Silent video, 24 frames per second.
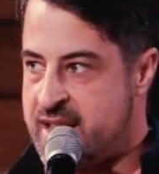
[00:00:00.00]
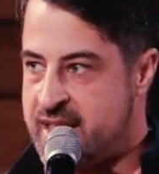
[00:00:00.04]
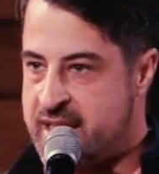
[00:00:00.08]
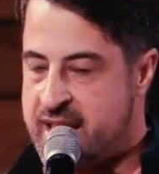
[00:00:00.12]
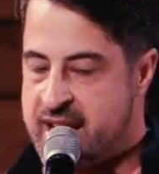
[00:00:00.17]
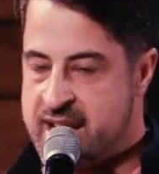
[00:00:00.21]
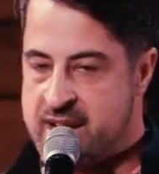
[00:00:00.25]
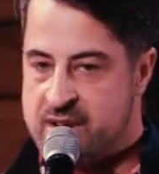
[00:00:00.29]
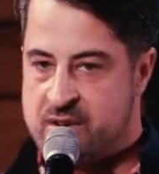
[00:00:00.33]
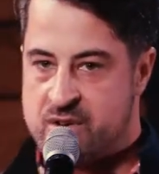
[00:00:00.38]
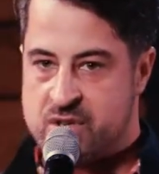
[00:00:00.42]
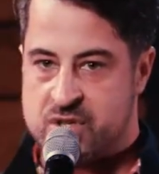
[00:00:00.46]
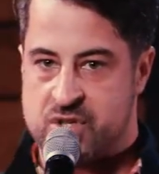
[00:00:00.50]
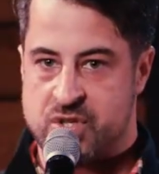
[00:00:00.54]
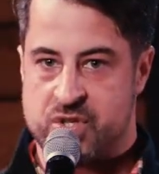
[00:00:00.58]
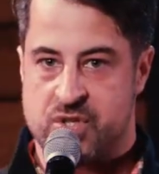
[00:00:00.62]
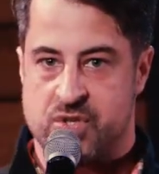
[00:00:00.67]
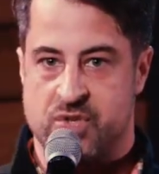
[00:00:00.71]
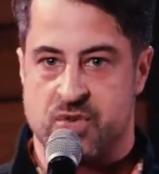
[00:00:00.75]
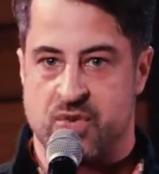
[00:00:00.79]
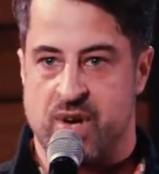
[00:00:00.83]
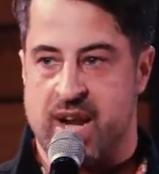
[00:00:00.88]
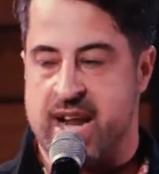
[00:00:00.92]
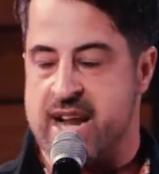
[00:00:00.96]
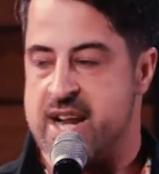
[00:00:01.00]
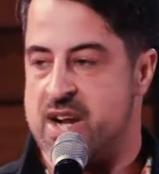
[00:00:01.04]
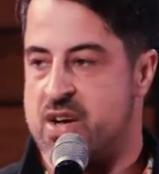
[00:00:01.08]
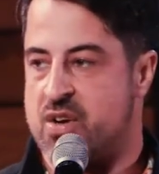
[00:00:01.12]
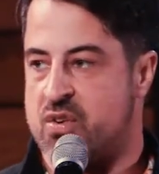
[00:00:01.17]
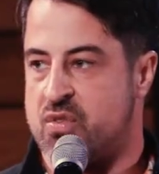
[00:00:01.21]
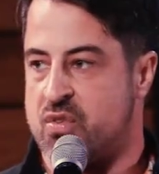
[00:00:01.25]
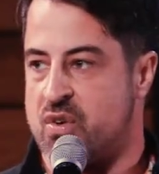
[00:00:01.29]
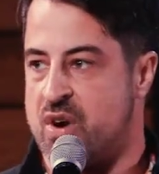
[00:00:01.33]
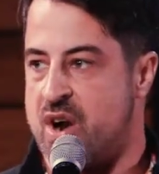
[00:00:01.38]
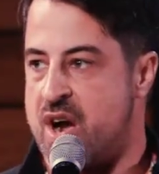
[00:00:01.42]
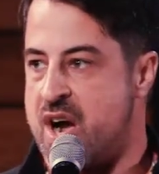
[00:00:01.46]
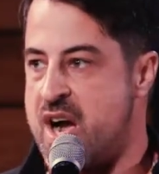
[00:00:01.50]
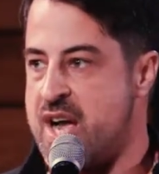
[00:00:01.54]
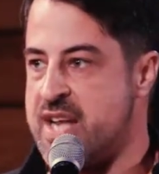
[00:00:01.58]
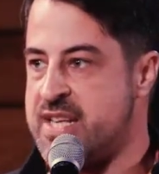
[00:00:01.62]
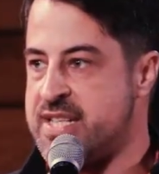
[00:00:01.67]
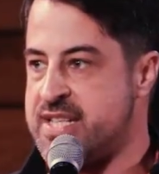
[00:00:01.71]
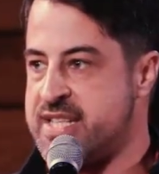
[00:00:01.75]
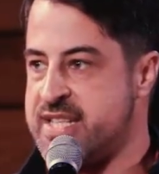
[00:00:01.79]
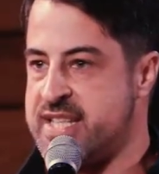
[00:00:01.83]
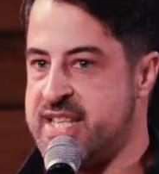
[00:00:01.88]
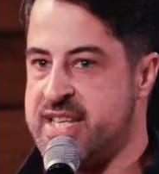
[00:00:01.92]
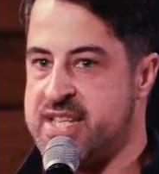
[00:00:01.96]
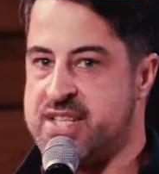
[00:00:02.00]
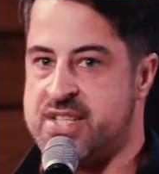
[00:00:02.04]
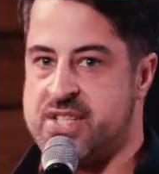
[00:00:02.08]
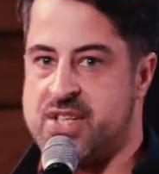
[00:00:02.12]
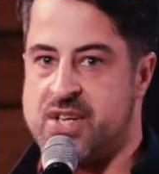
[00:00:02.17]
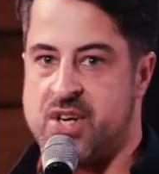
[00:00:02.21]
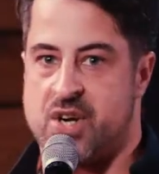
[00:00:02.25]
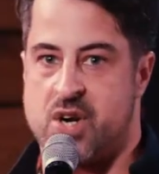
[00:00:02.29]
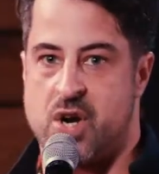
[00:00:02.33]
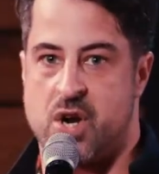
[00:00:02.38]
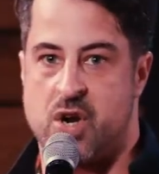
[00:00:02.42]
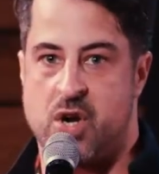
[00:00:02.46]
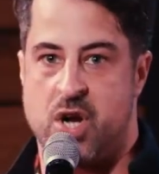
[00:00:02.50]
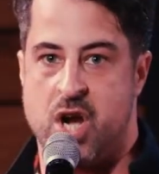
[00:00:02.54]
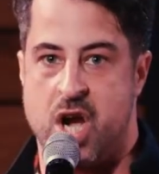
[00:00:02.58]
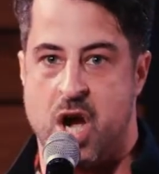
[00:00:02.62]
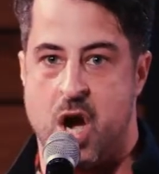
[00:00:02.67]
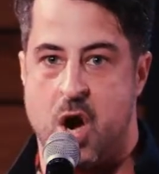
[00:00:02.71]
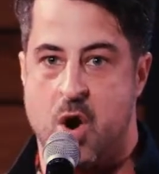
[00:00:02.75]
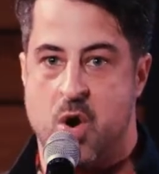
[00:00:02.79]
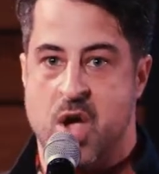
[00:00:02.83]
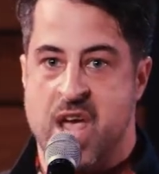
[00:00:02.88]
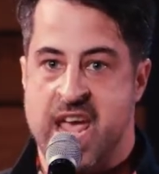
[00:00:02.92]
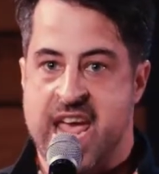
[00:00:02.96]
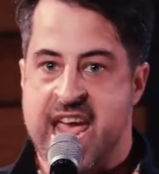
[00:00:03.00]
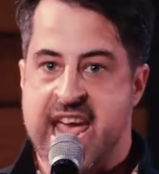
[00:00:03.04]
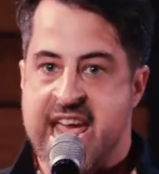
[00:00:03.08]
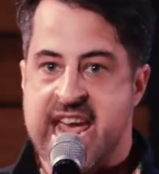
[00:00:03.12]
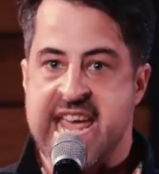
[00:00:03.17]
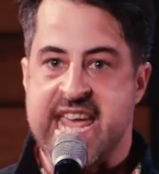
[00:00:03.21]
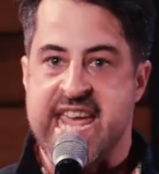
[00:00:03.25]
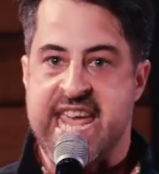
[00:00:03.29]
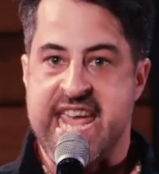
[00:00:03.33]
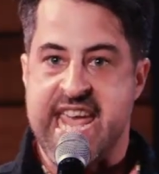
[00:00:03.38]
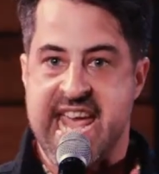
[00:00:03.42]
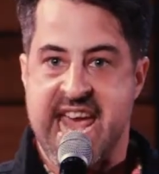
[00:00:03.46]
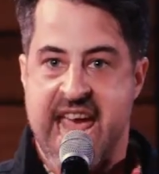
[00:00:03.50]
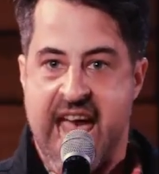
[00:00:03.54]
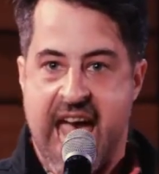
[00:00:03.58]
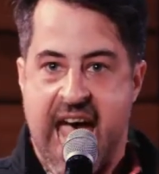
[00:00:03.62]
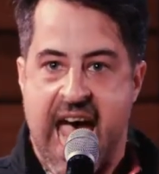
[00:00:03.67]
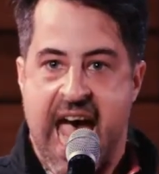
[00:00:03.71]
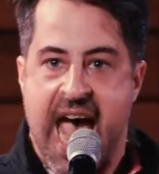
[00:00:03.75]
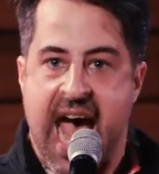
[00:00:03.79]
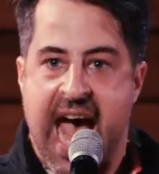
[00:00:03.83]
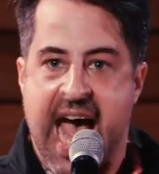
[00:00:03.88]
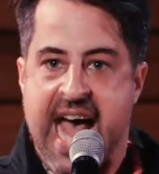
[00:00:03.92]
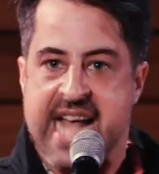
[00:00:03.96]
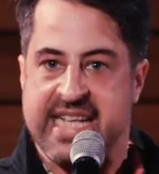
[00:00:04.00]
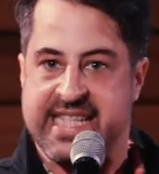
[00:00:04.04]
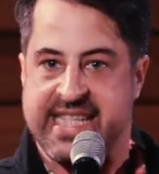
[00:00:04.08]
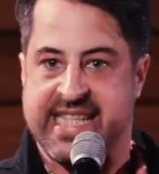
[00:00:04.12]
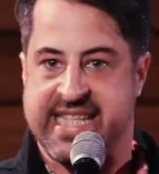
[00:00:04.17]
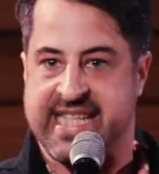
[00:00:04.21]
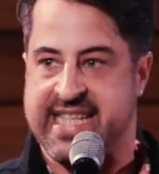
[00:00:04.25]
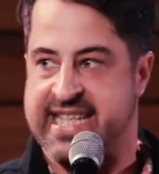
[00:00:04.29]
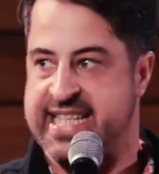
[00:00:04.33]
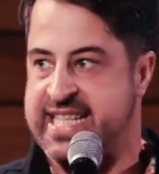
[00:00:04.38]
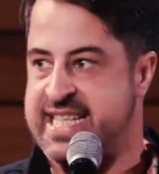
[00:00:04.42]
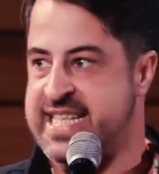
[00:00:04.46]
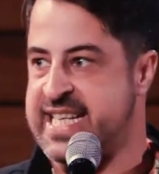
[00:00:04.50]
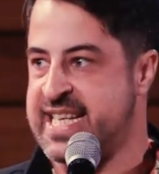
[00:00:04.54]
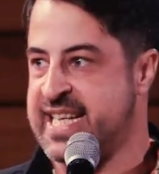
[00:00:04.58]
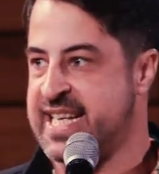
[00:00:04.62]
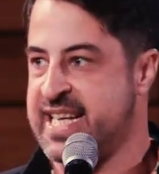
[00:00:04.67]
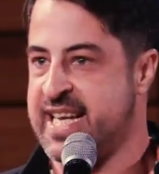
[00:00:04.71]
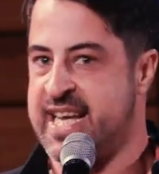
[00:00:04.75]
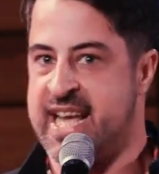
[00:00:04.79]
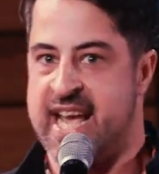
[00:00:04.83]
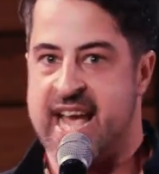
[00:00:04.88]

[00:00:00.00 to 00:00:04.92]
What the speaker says: like straight across, this girl go, "Yes!"